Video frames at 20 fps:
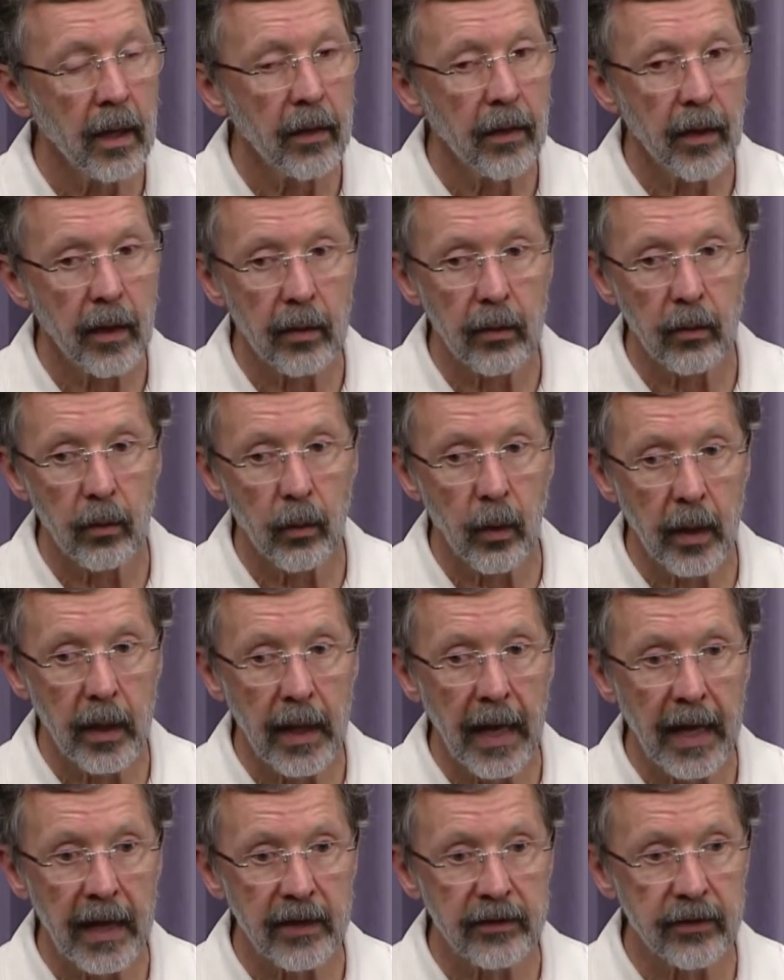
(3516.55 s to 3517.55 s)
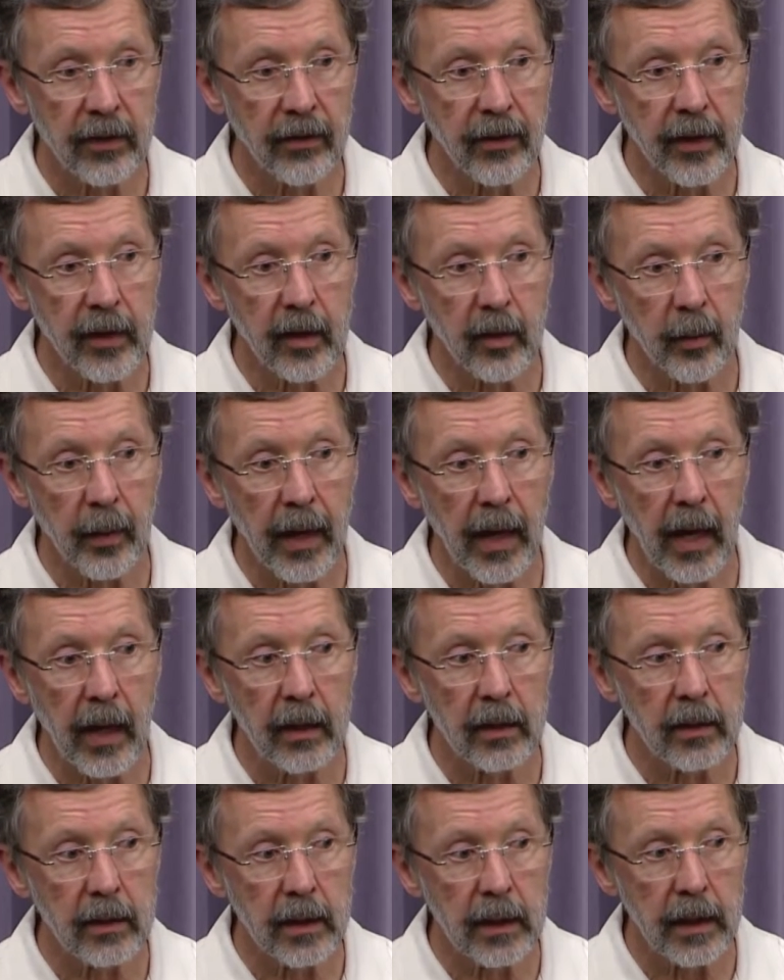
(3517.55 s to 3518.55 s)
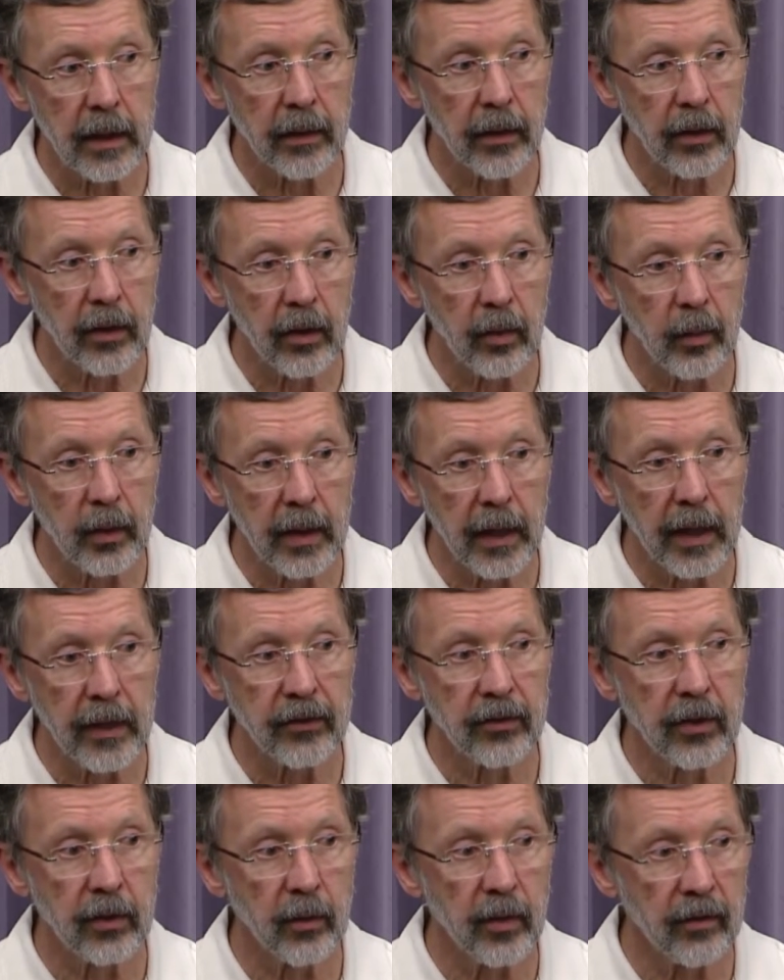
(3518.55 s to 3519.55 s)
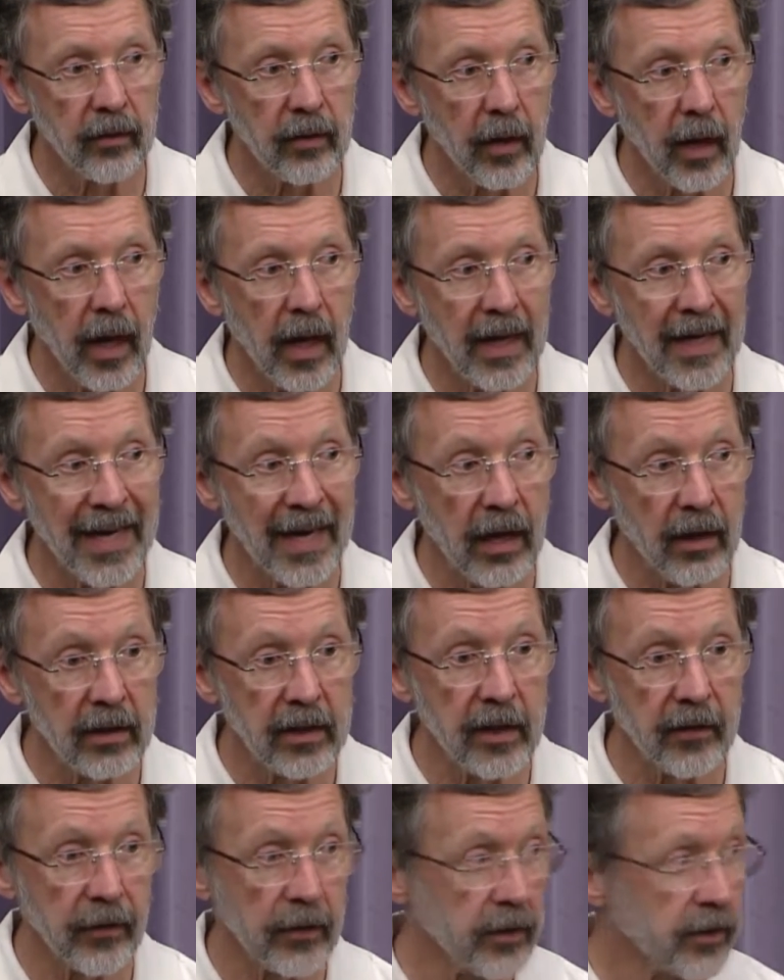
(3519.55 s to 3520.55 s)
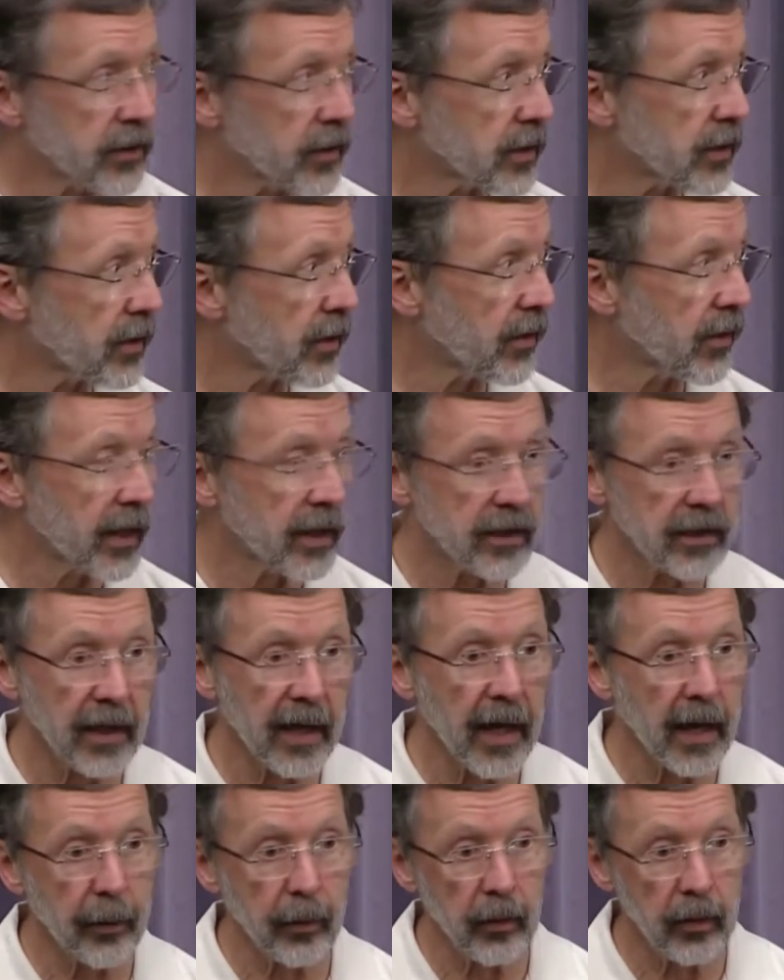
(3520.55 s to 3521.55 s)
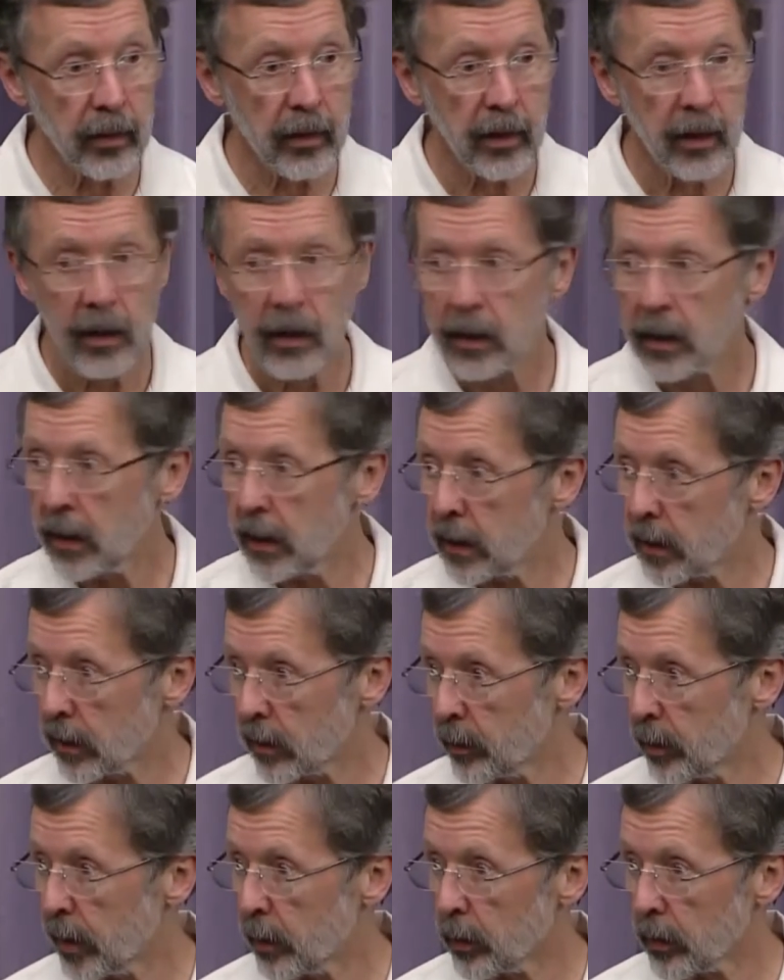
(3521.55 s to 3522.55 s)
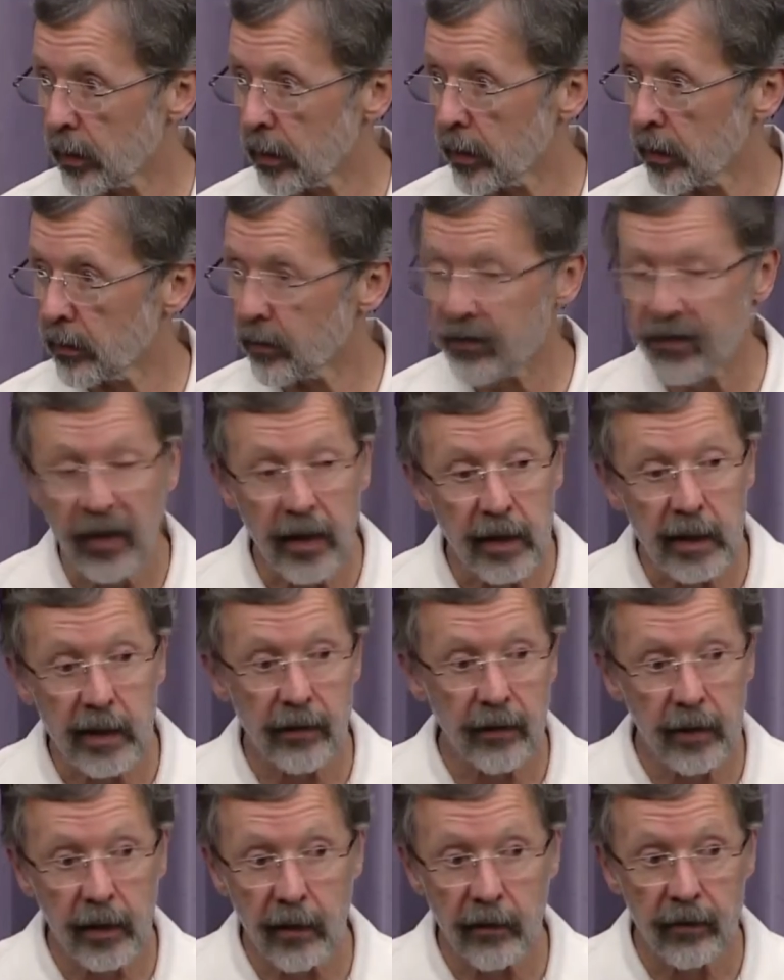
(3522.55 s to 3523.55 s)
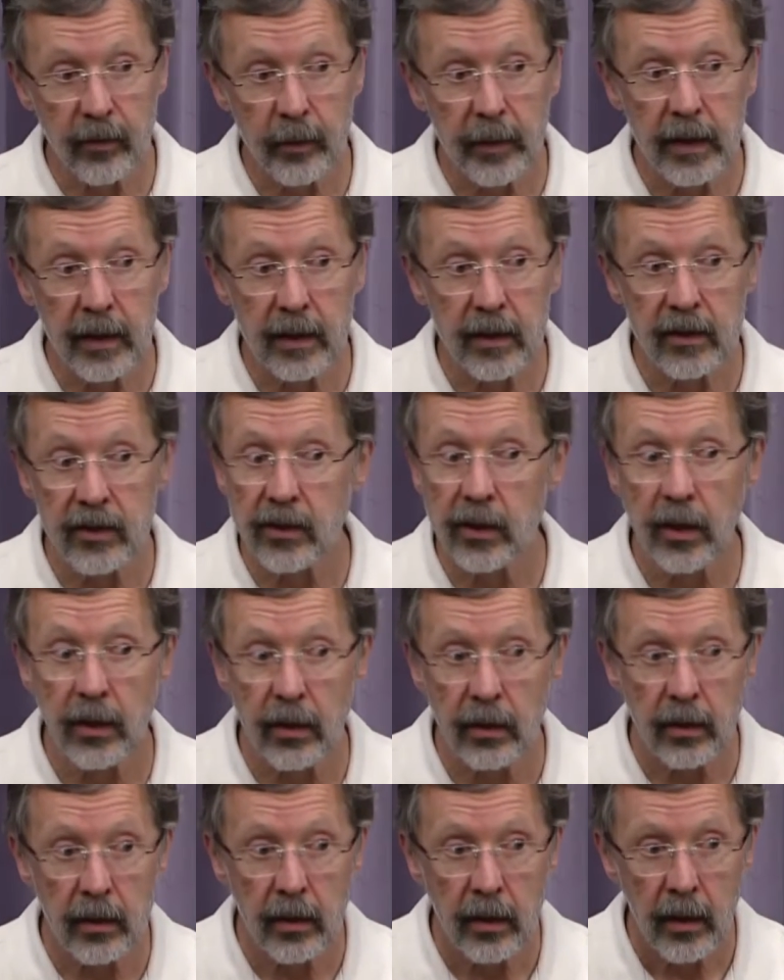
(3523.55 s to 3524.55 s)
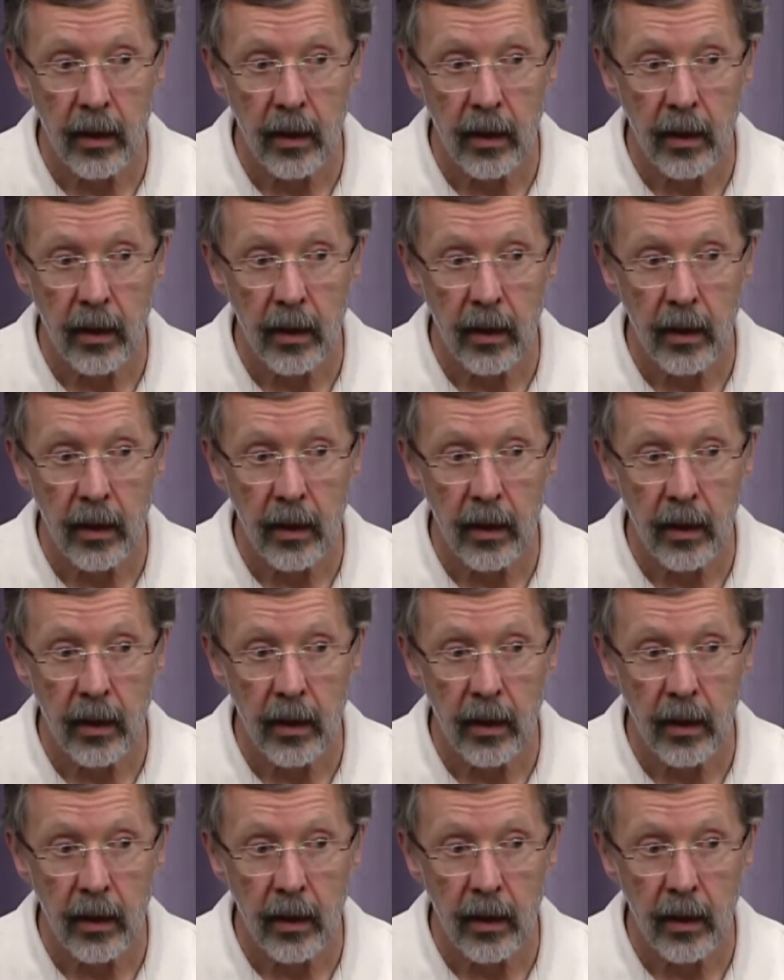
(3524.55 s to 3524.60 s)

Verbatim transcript: then one has to think about the human nature that we've got and our differences and things that happen in other people that are very difficult for me to discern.